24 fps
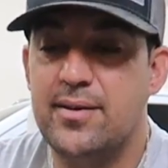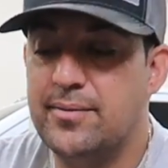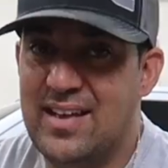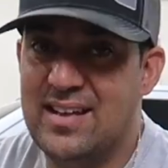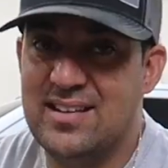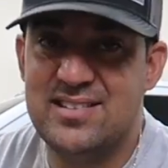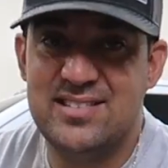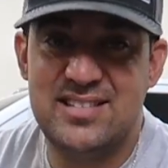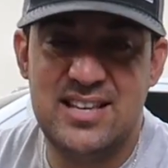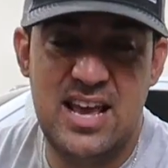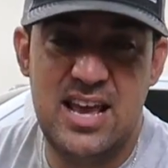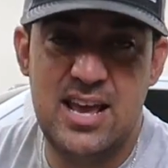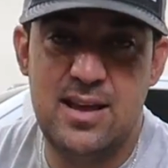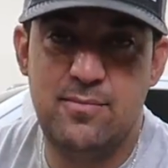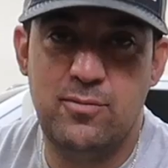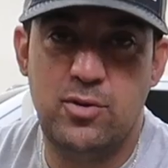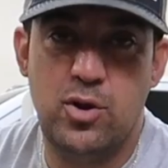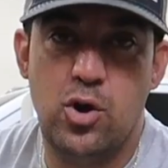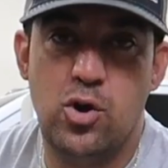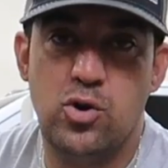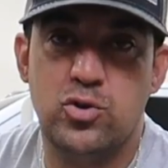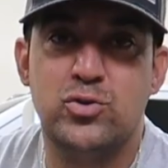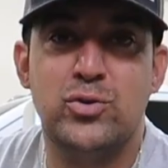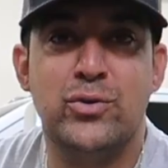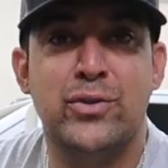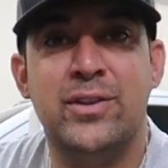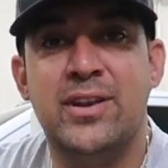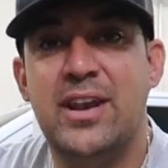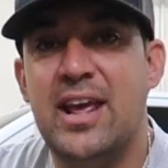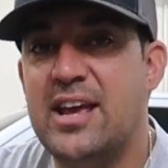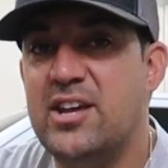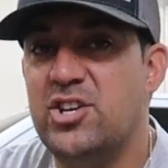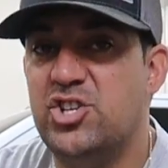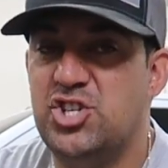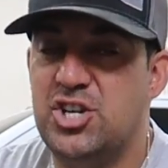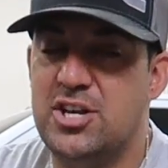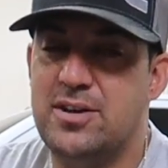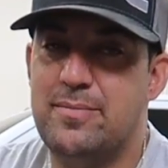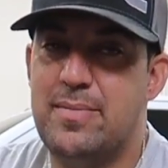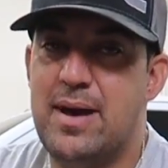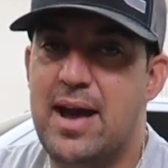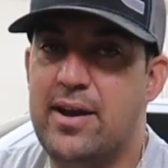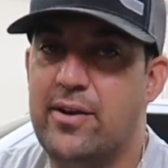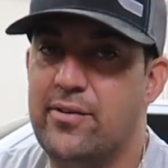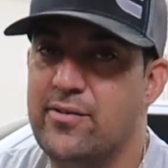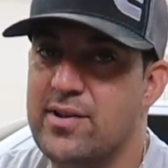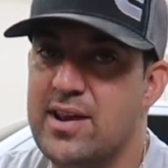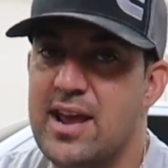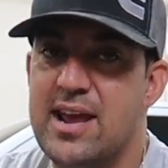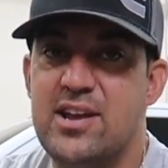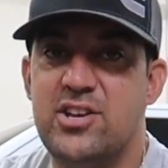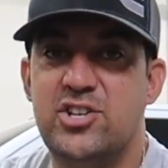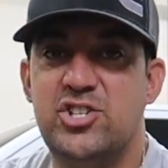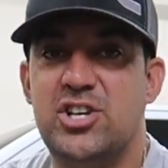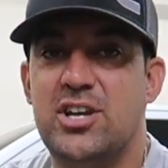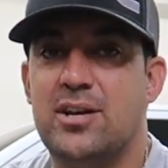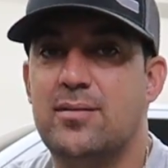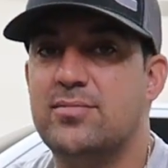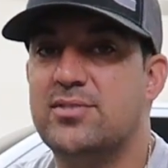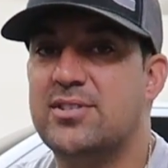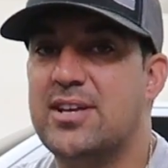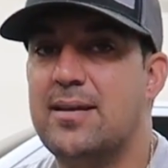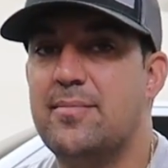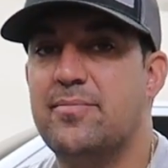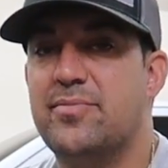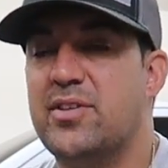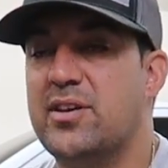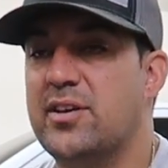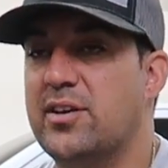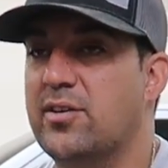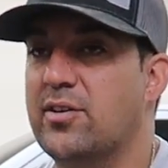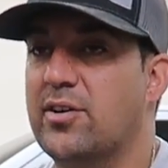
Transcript: Now, same goes with an AGM battery. AGM, same thing.